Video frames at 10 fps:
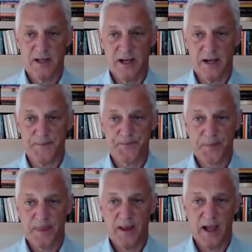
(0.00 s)
Um,
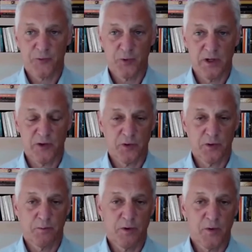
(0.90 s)
as we as
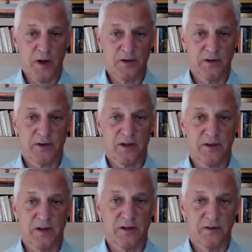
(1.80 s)
we move around the,
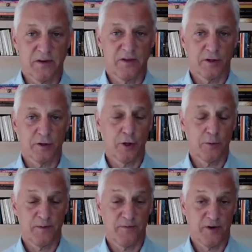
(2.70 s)
the, the
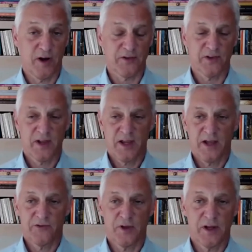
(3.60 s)
globe, but for us,
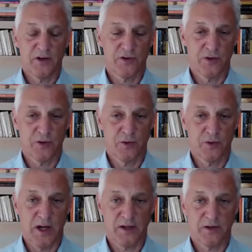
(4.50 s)
as you get into
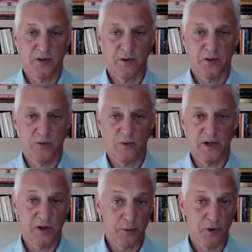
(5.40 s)
uh, to uh,
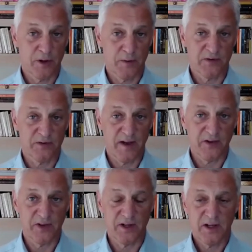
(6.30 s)
Singapore and the rest of
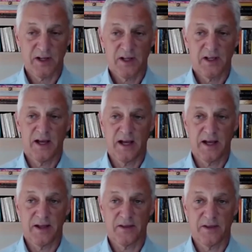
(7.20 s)
ASEAN,
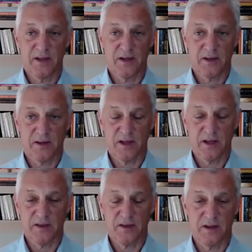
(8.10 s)
uh, the,
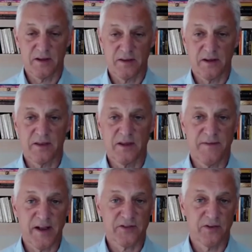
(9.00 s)
the, the the
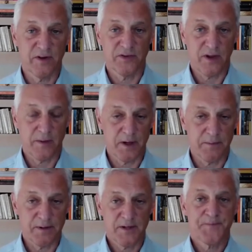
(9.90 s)
effects of a stepped
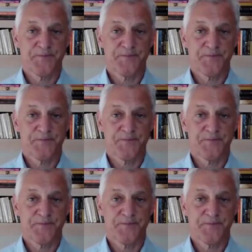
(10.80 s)
up